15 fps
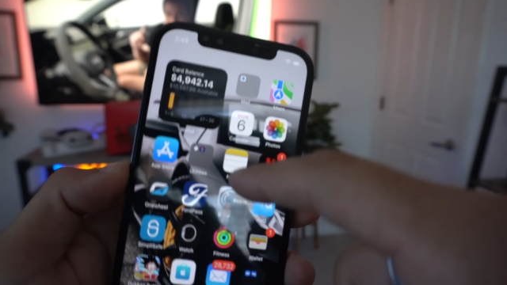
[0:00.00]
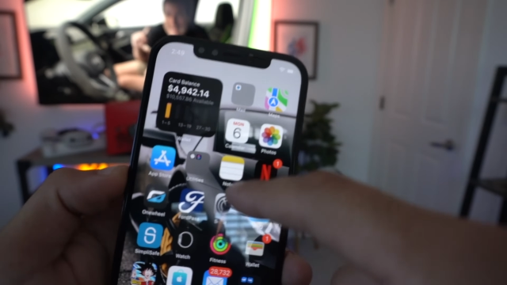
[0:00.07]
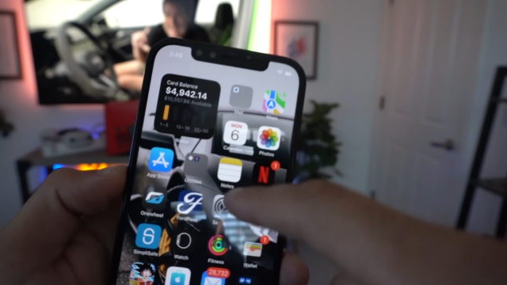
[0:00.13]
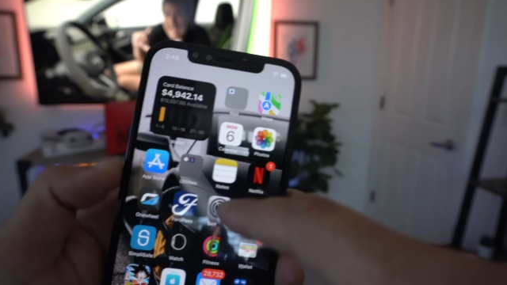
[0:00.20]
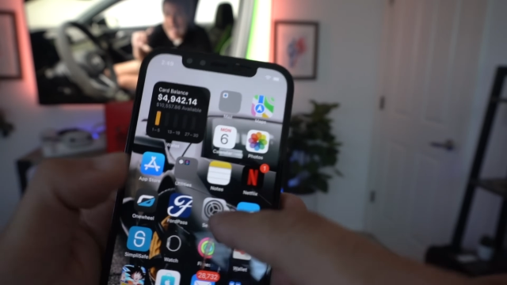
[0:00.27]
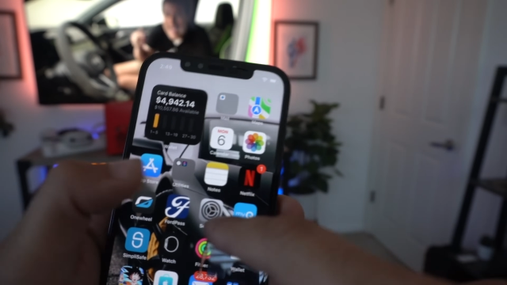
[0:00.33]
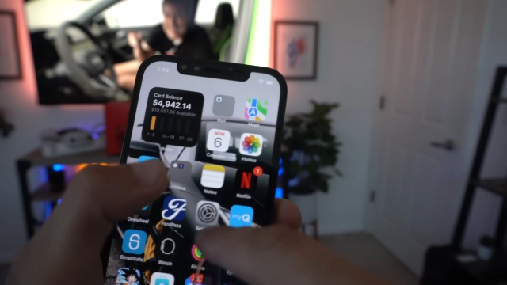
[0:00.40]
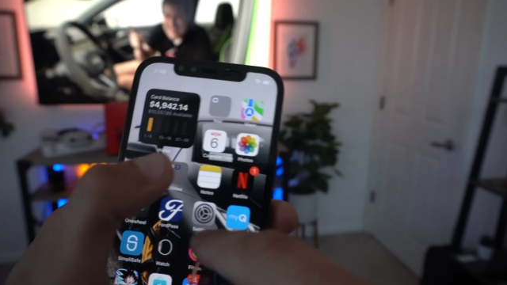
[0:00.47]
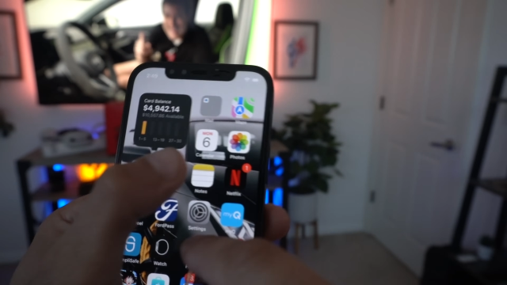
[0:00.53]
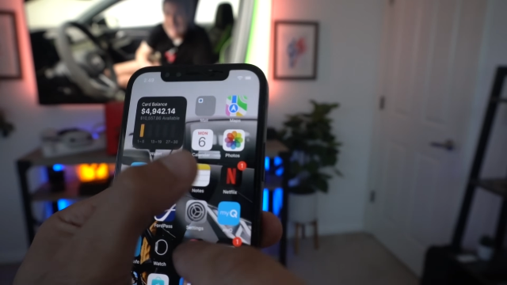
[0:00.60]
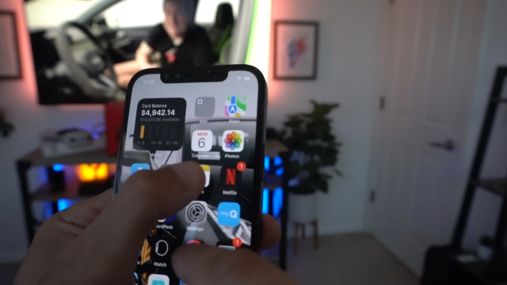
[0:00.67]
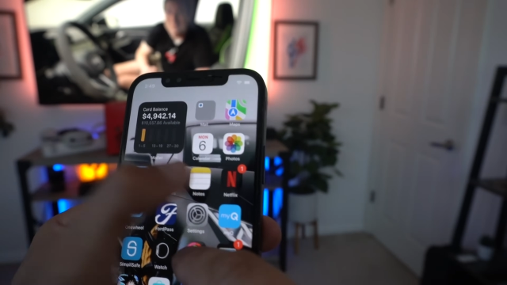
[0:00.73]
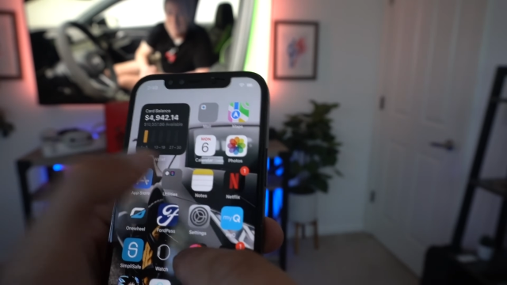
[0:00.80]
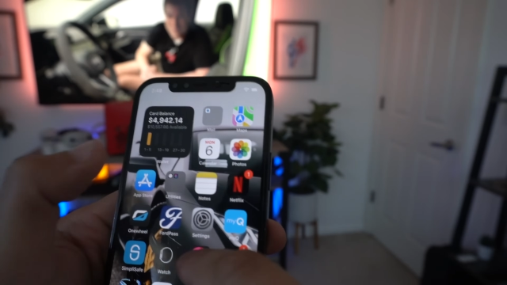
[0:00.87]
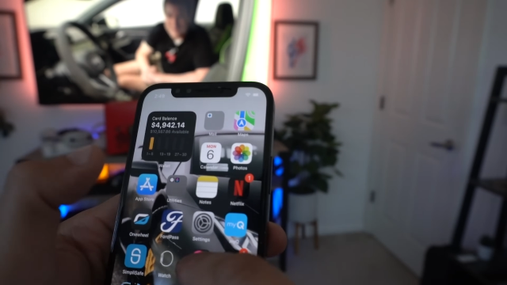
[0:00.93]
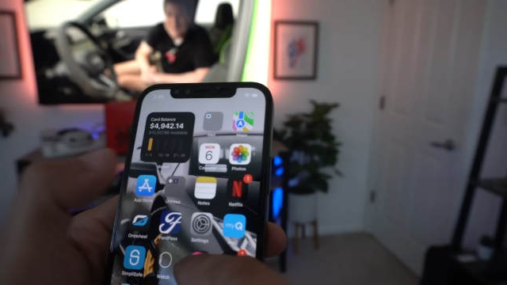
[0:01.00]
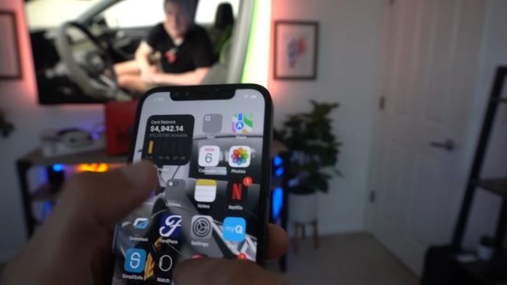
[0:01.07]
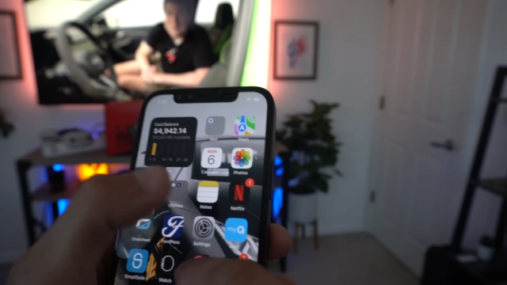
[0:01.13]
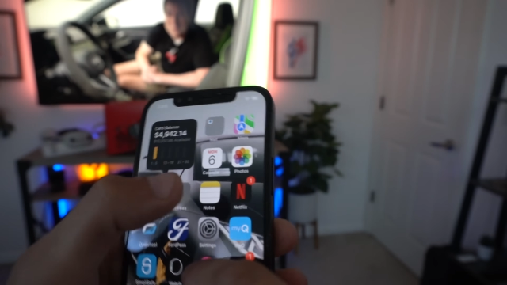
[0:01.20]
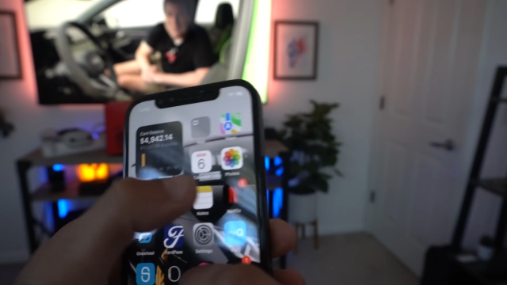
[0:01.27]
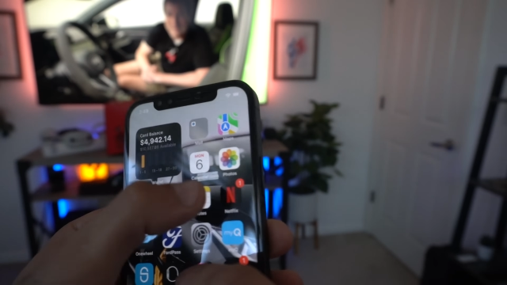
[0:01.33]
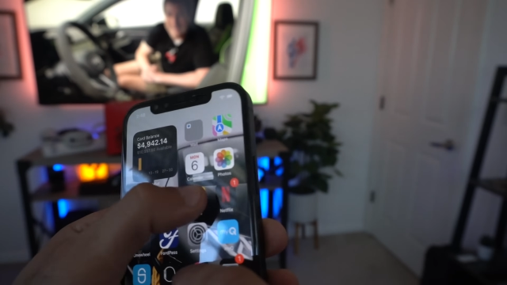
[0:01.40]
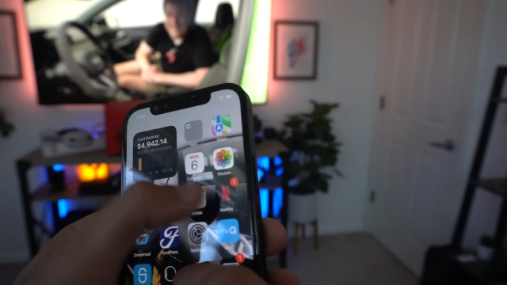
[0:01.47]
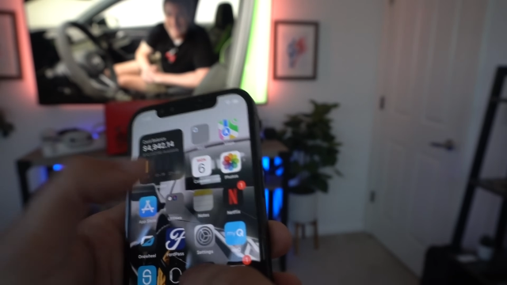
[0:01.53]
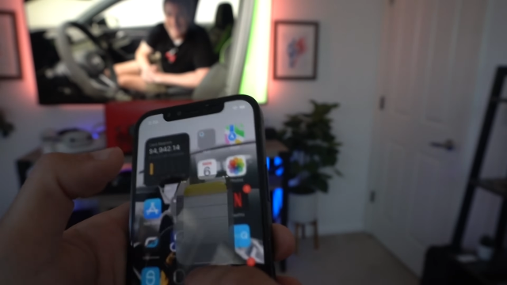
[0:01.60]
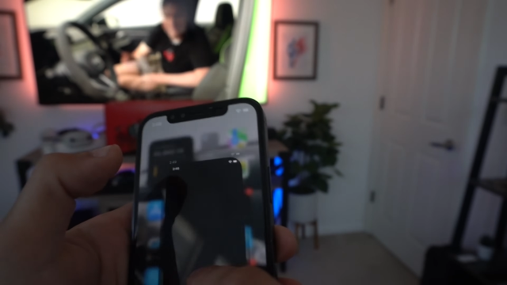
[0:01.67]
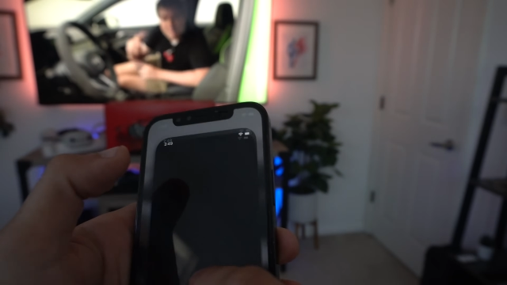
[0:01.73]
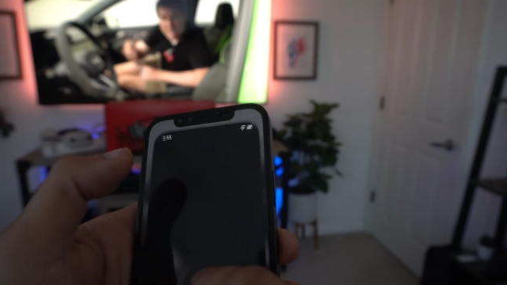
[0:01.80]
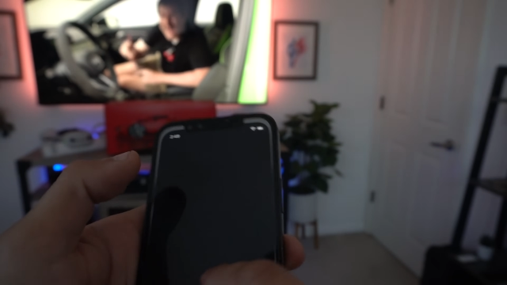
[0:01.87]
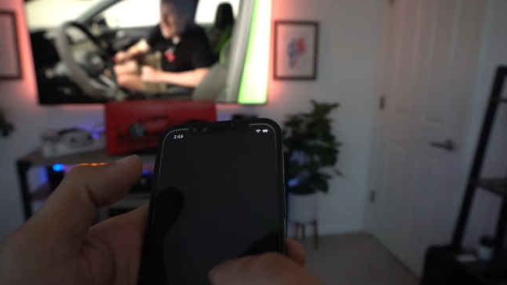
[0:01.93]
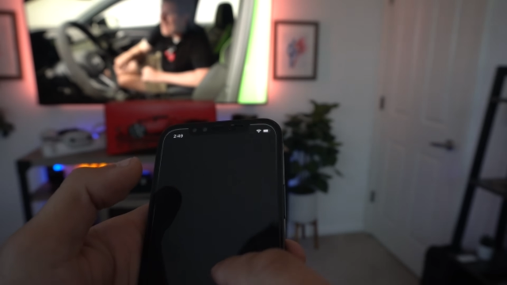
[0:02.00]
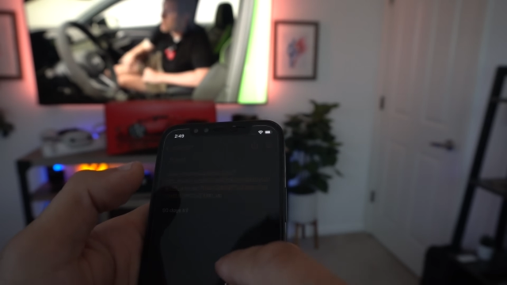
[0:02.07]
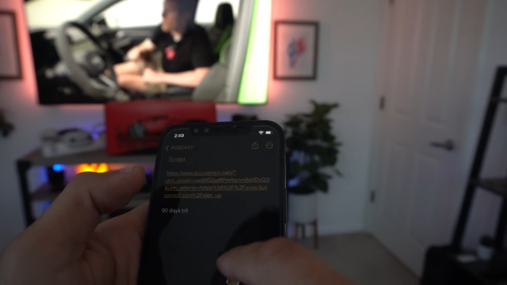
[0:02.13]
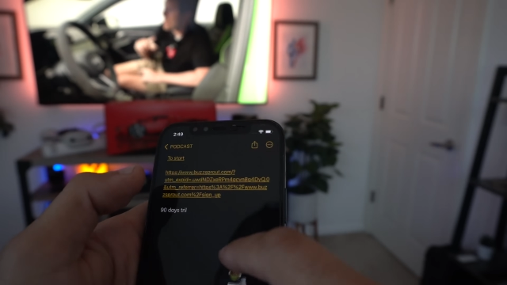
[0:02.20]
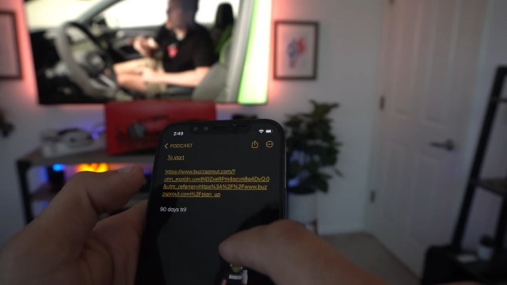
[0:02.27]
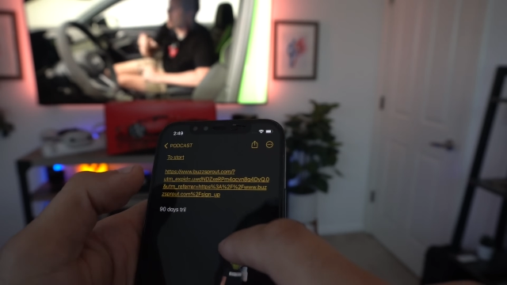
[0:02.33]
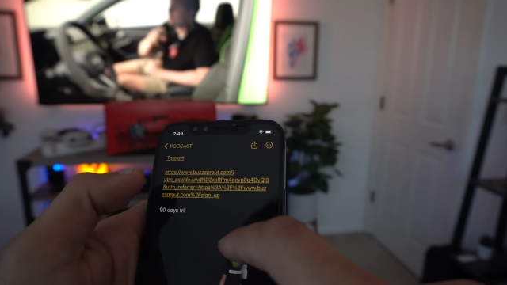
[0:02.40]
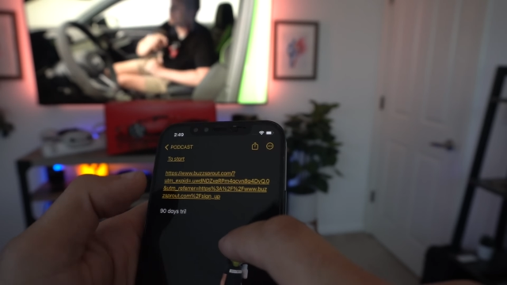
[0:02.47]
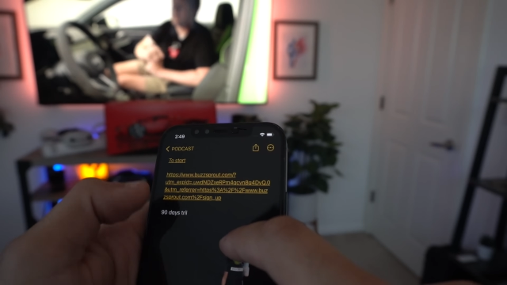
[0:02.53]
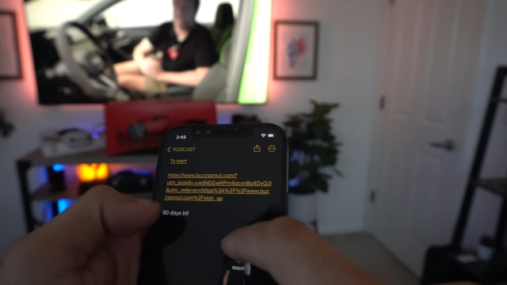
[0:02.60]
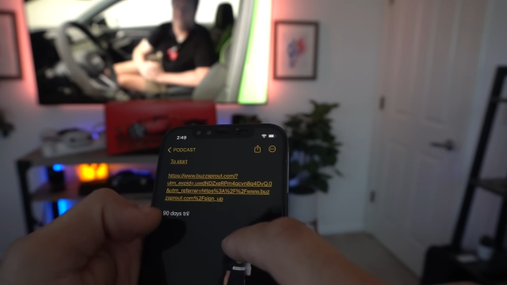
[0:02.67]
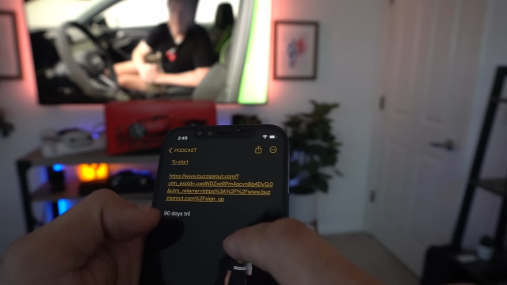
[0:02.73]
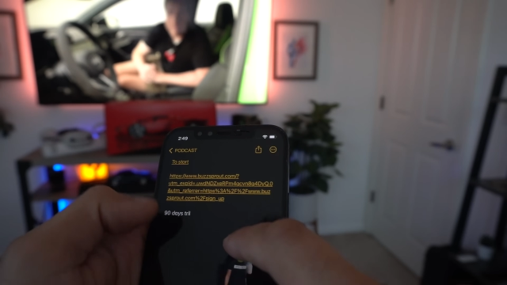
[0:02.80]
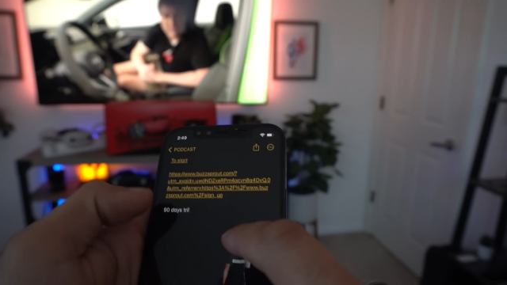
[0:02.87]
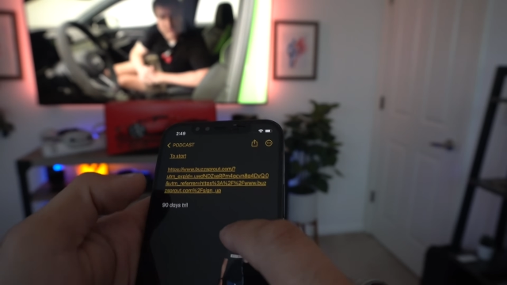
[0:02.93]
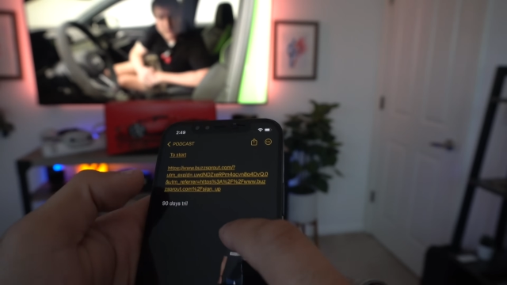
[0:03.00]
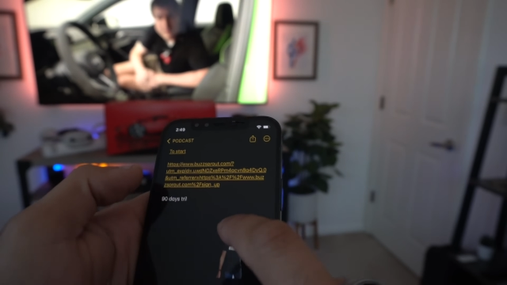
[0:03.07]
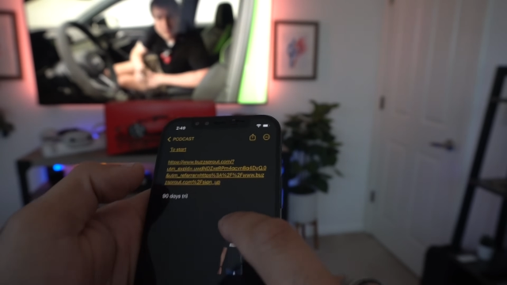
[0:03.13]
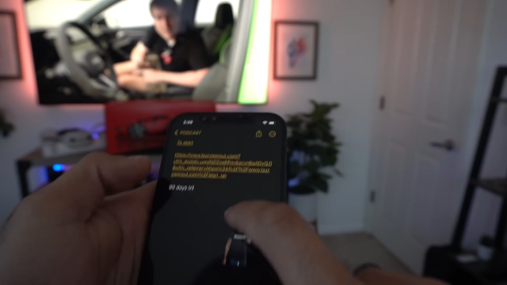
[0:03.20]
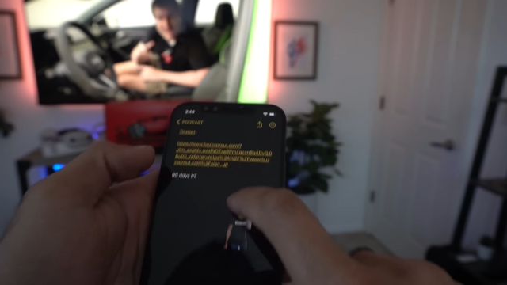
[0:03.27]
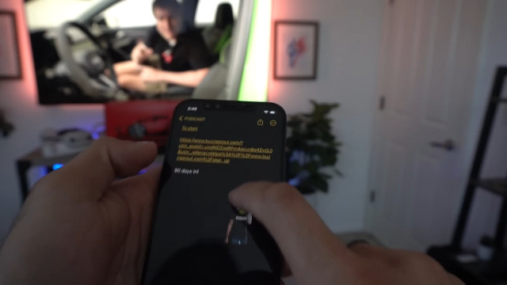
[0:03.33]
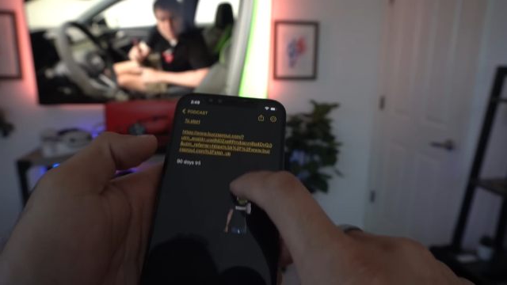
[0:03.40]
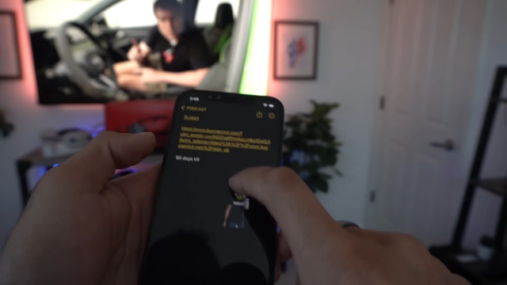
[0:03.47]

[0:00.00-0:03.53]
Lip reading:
No face is visible, so there are no lips to read.